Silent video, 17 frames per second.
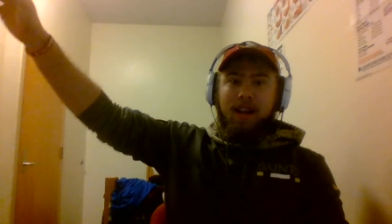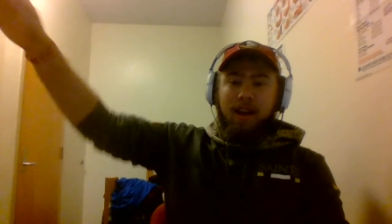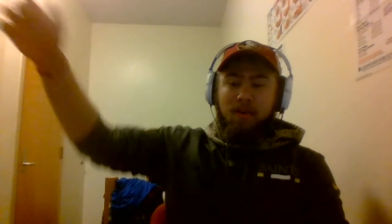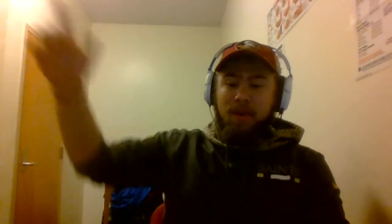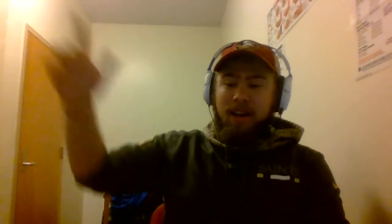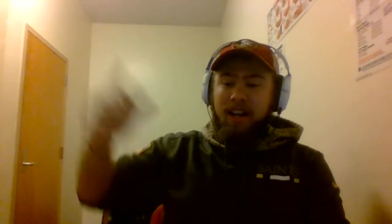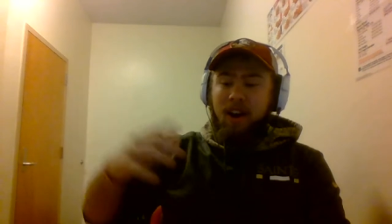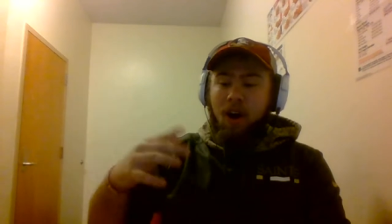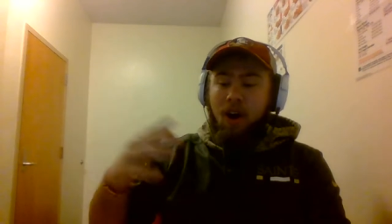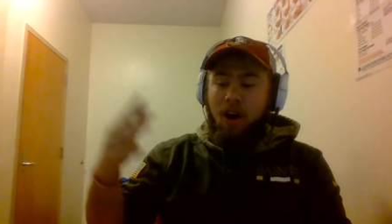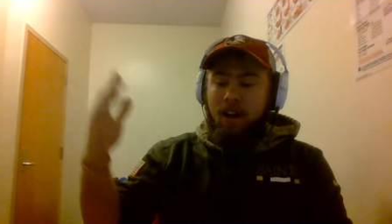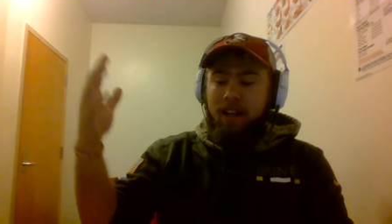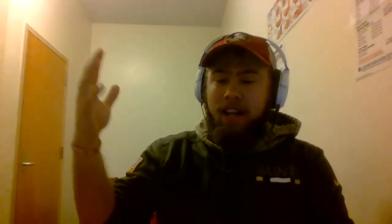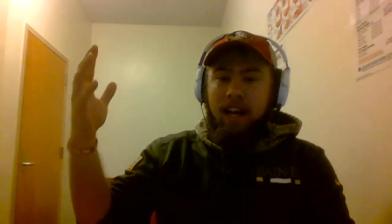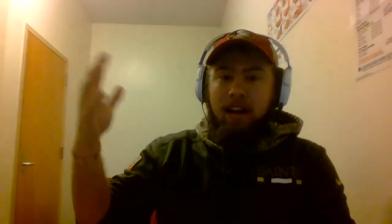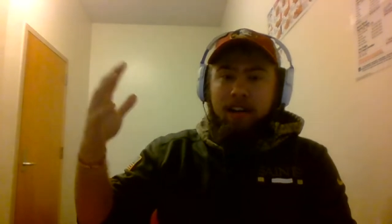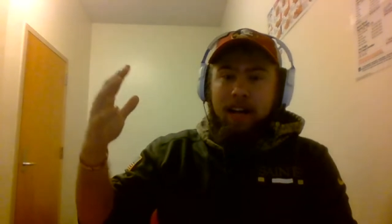And we all
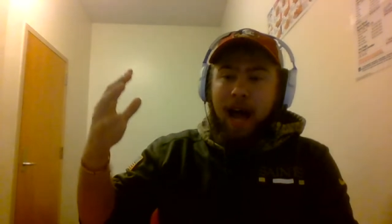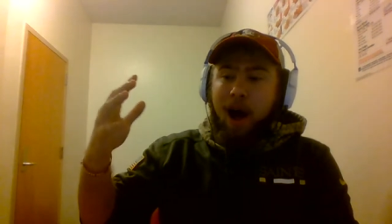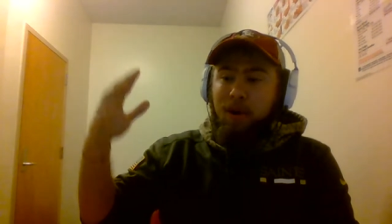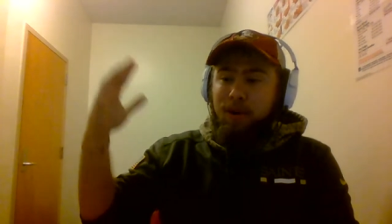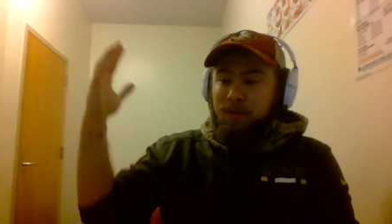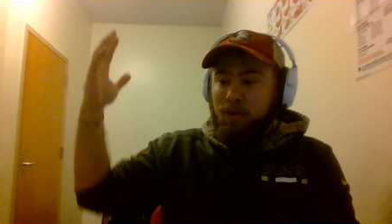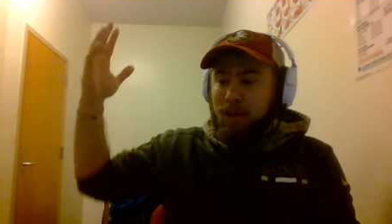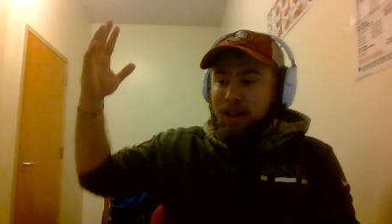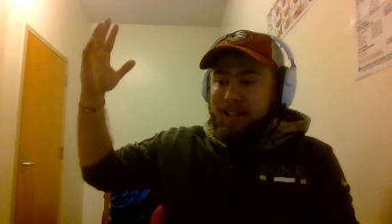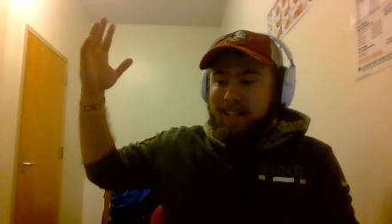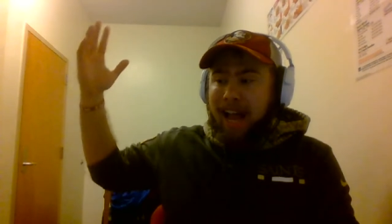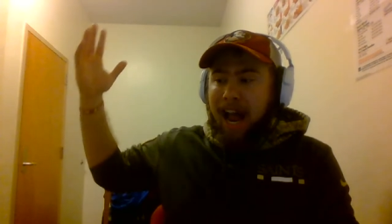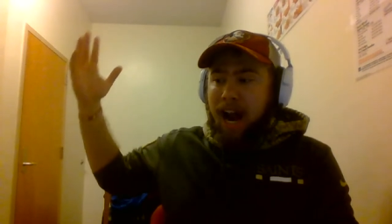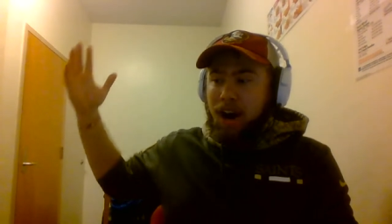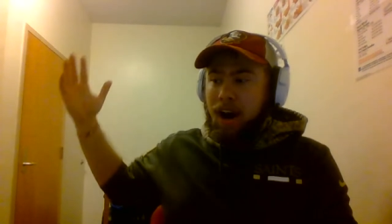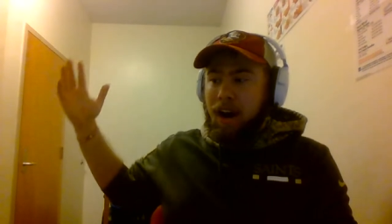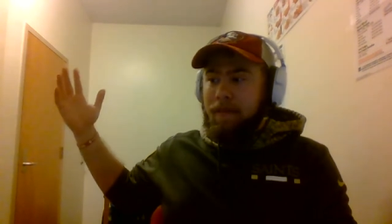yelled out, Willie
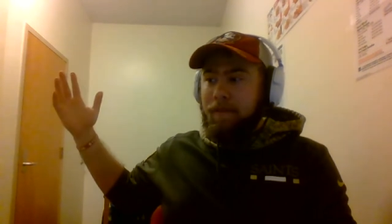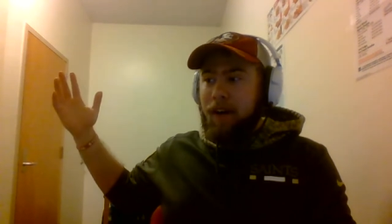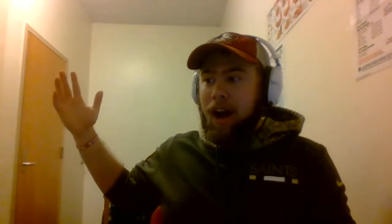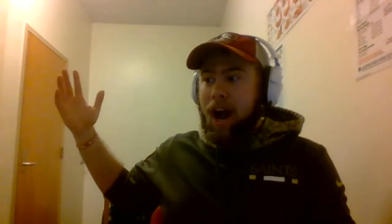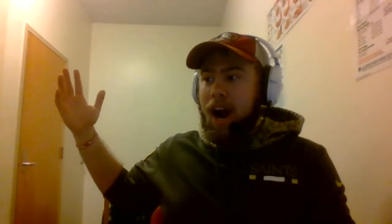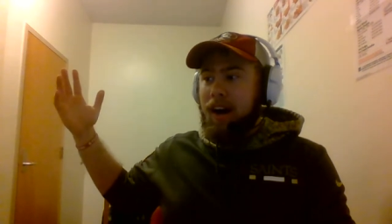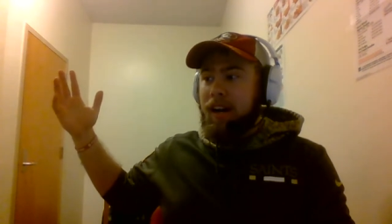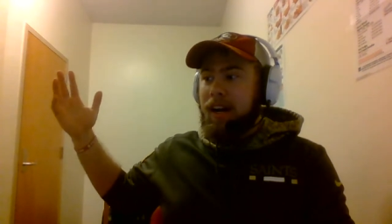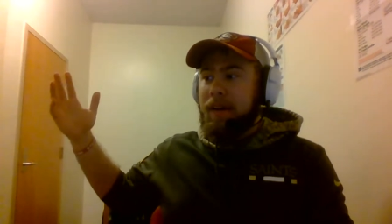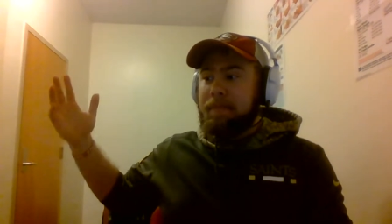Taggart got fired.